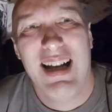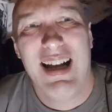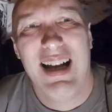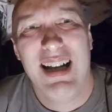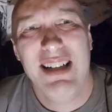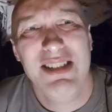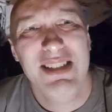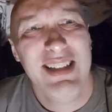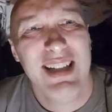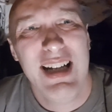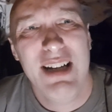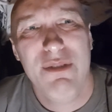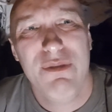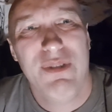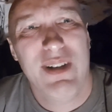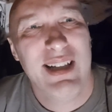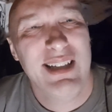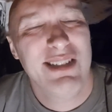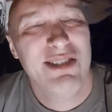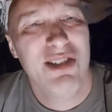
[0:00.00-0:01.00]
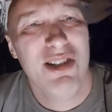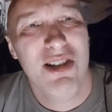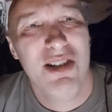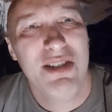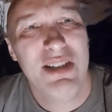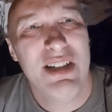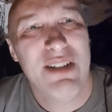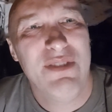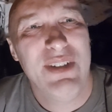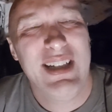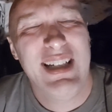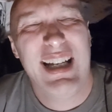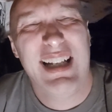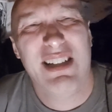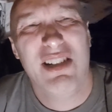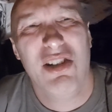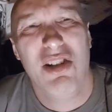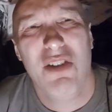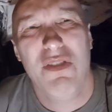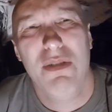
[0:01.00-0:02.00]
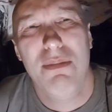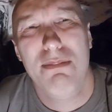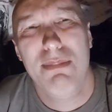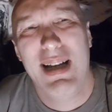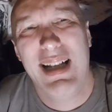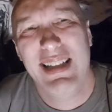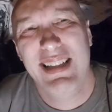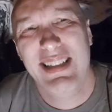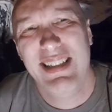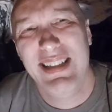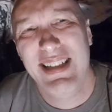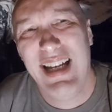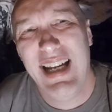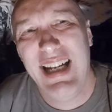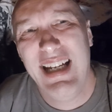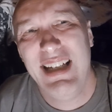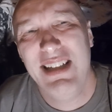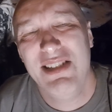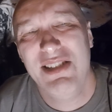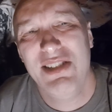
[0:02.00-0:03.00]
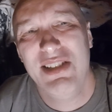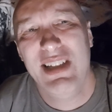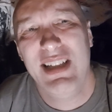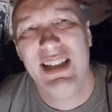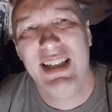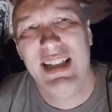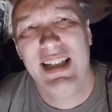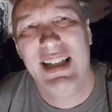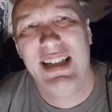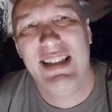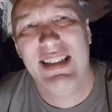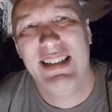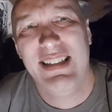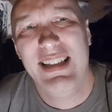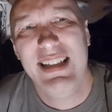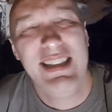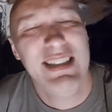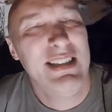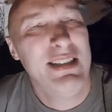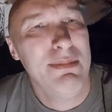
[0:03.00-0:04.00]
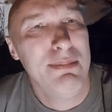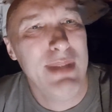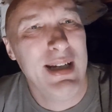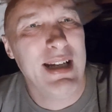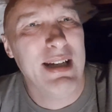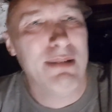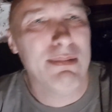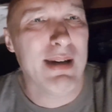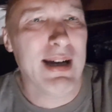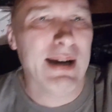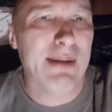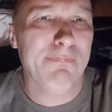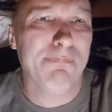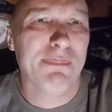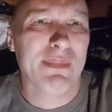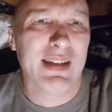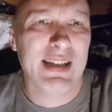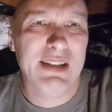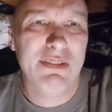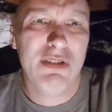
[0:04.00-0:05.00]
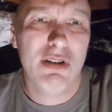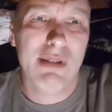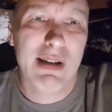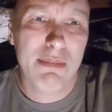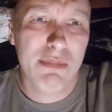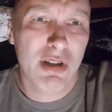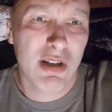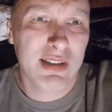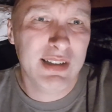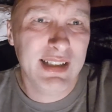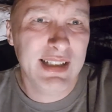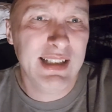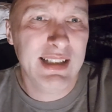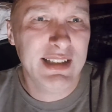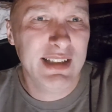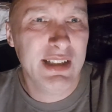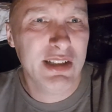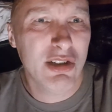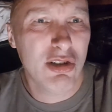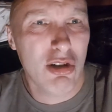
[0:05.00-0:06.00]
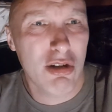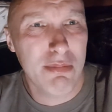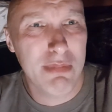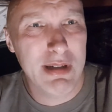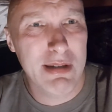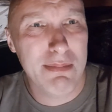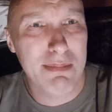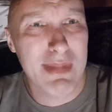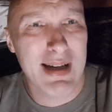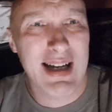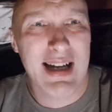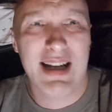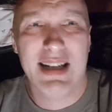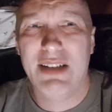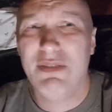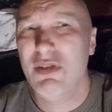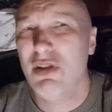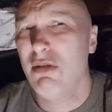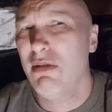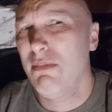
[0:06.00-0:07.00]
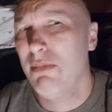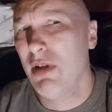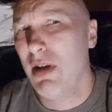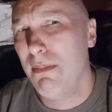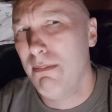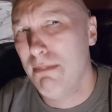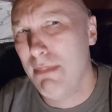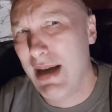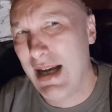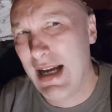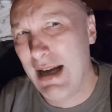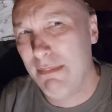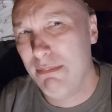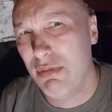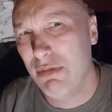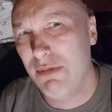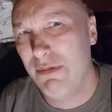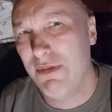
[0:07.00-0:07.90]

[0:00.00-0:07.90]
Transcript: I just like Fast Order, and I think it had a lot of imagination in it. This to me, right, even though I'm not a DC comic man, even though I'm not a Marvel